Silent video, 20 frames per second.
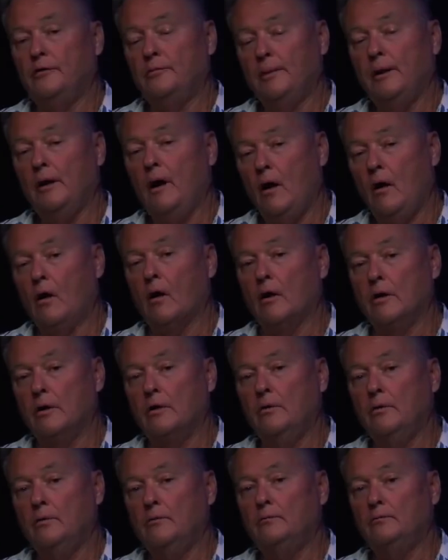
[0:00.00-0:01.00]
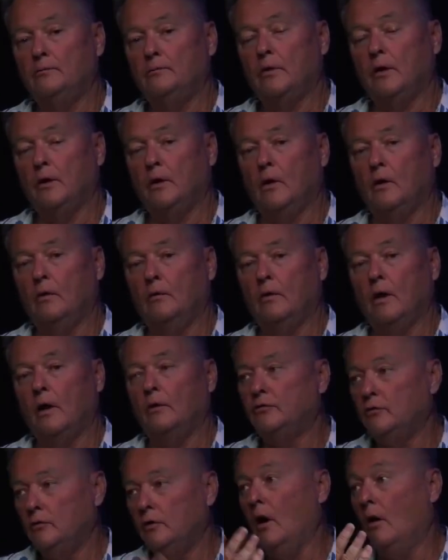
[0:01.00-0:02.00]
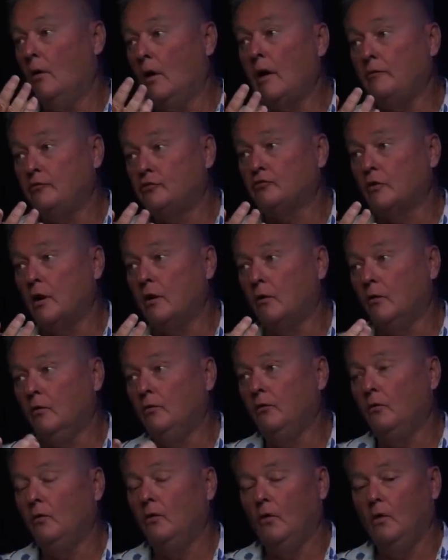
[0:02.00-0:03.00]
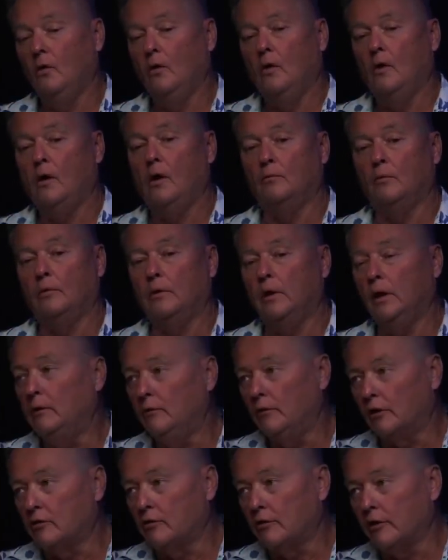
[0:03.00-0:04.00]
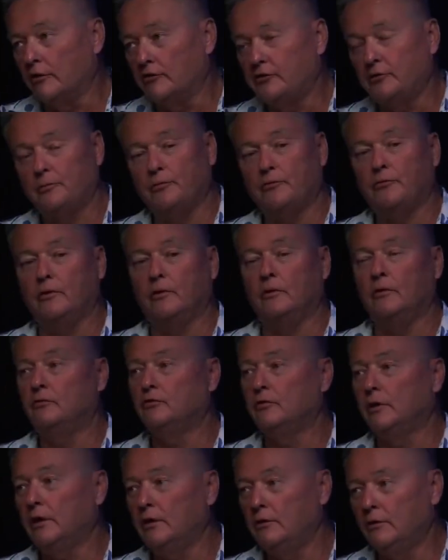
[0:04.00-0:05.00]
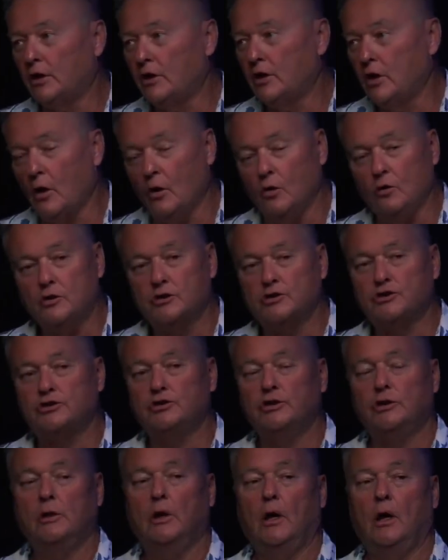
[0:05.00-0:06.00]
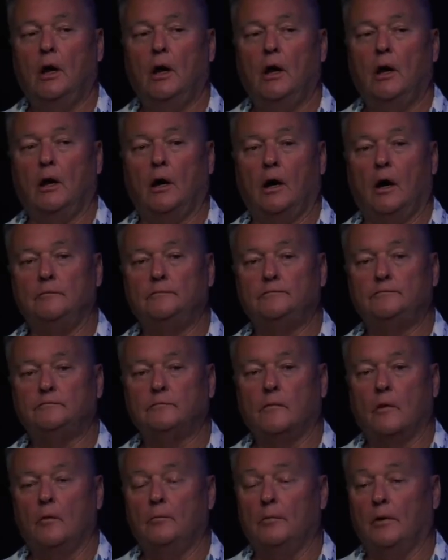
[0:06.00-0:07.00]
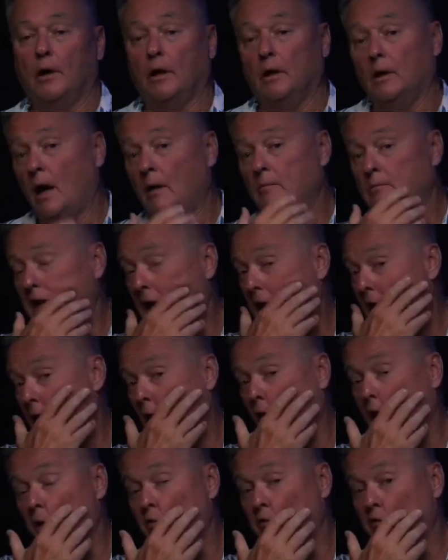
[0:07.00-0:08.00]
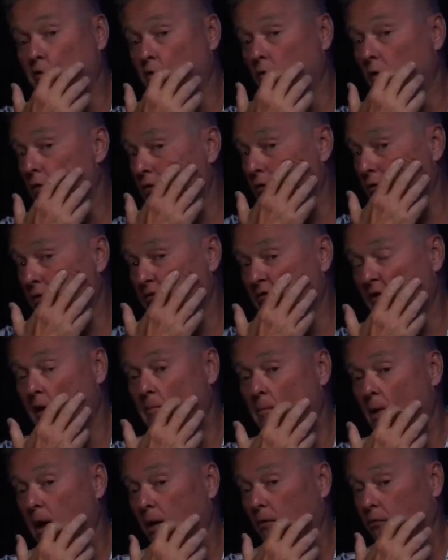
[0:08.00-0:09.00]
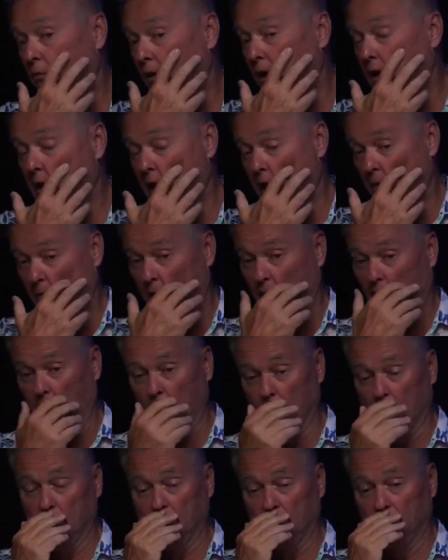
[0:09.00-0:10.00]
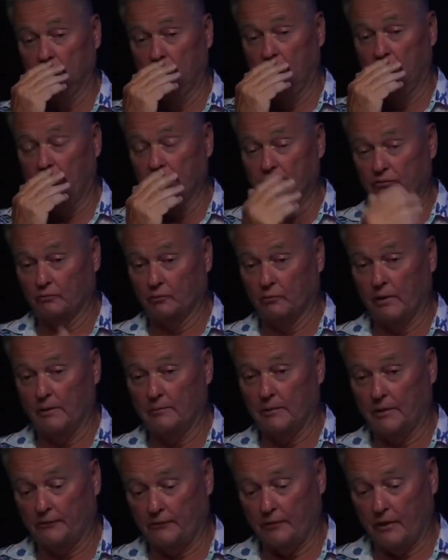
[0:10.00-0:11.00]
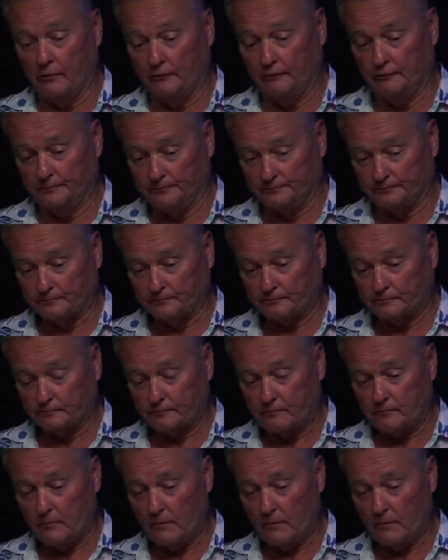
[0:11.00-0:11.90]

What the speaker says: Oh, it's been hard. As you know, I've struggled with eating the crisps and drinking the Cokes. But I'm down. I was 235 pounds when I came here. I just weighed myself.